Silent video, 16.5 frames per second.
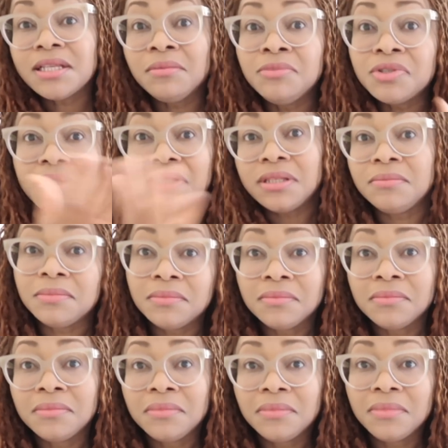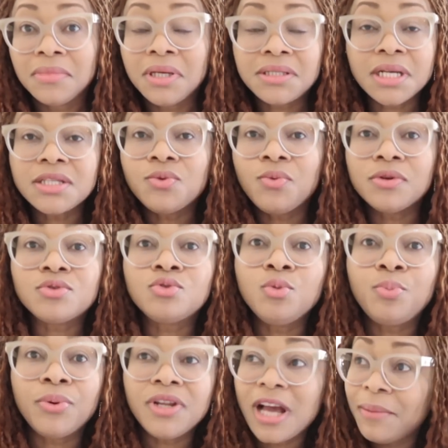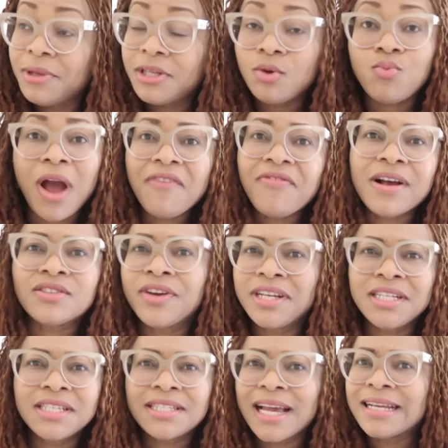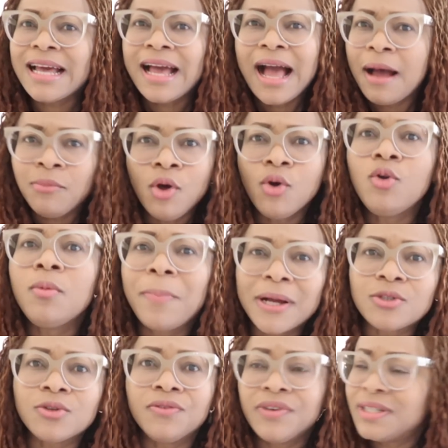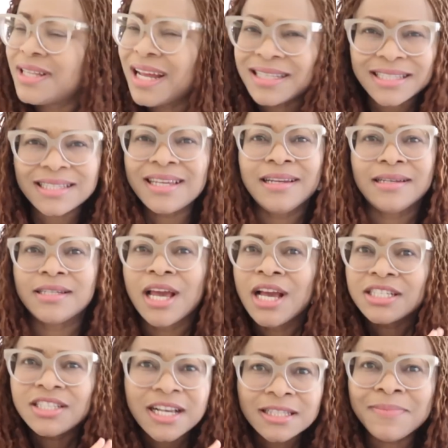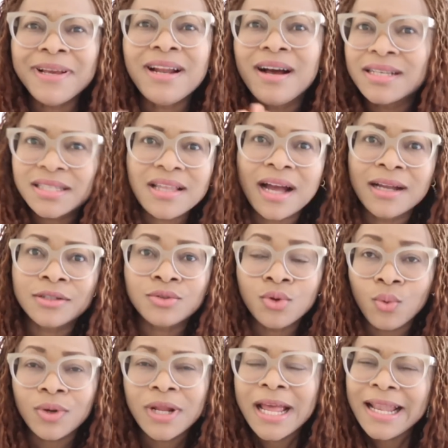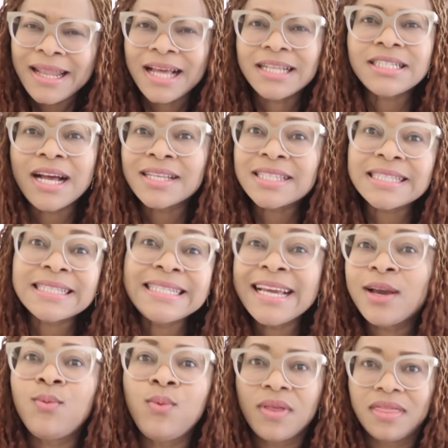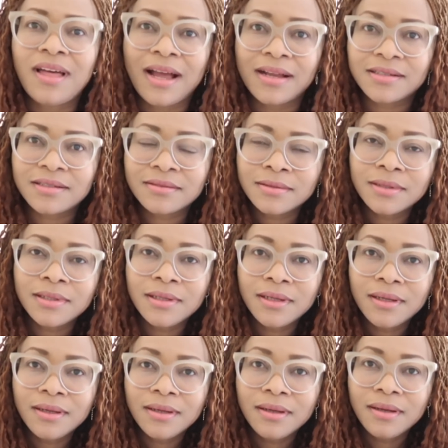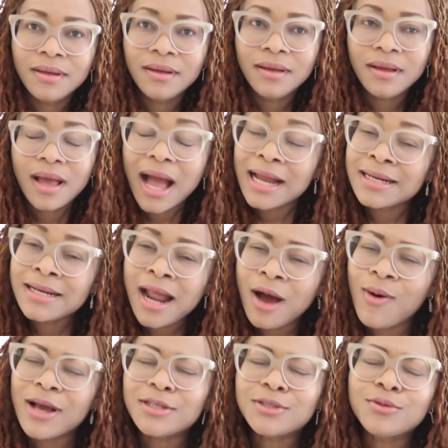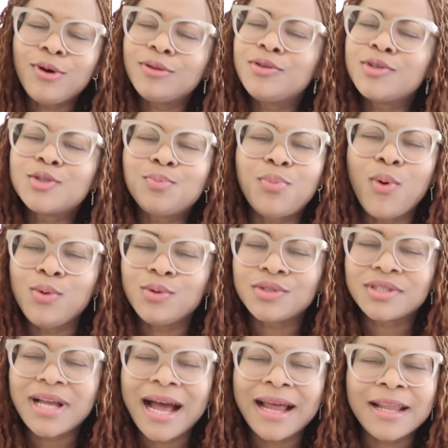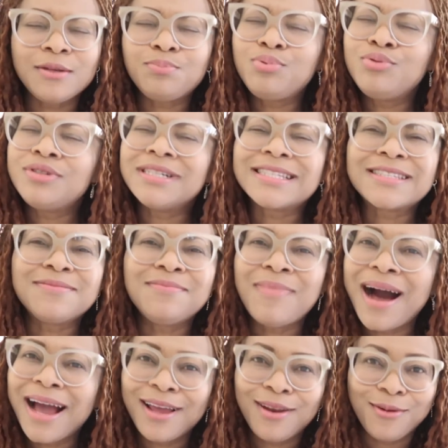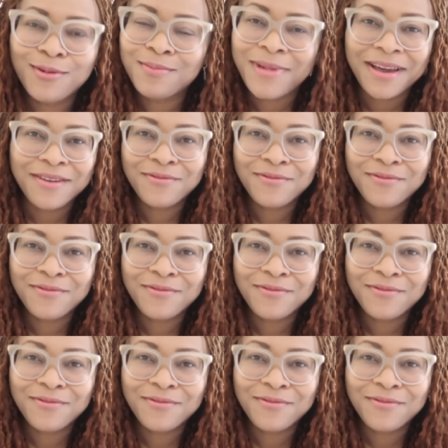a Muslim. He says he wants to do polygamy. The wife has already said, I'm not going to be part of it. That's it. She has made her stand known. Let her stick with that. And now I saw this post and it put a smile on my